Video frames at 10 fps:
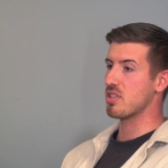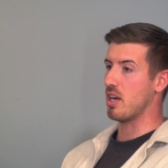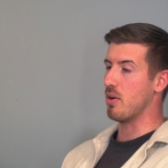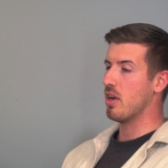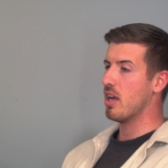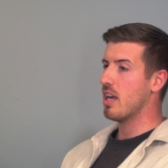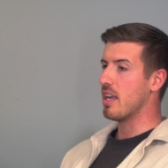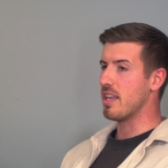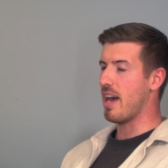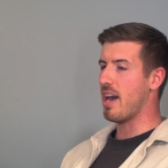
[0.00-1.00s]
So
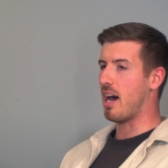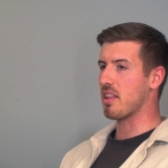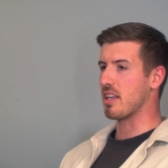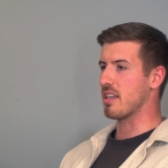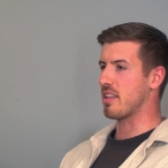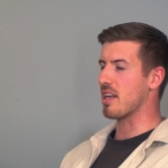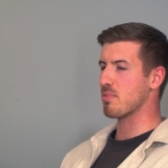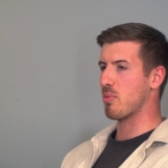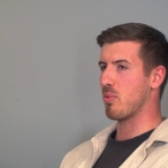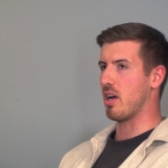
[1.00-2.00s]
yeah, I think
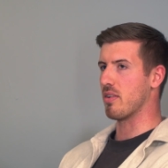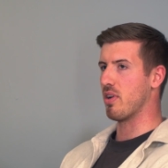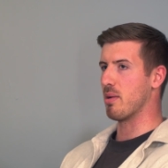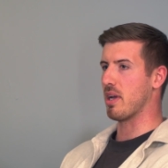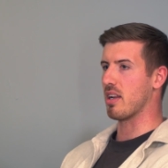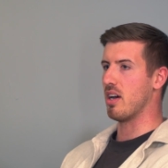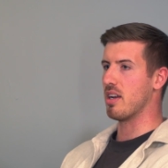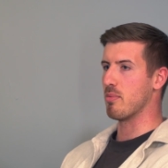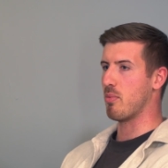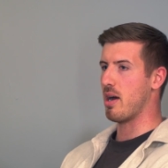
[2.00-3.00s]
that's probably what a really big
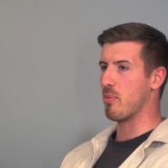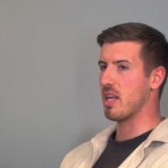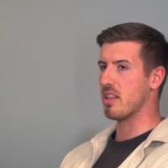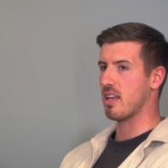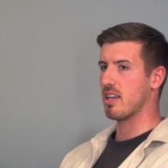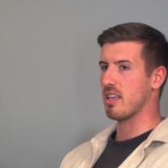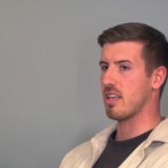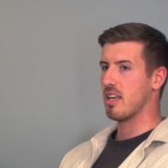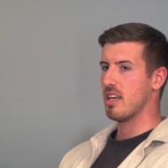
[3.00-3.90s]
learning, where we think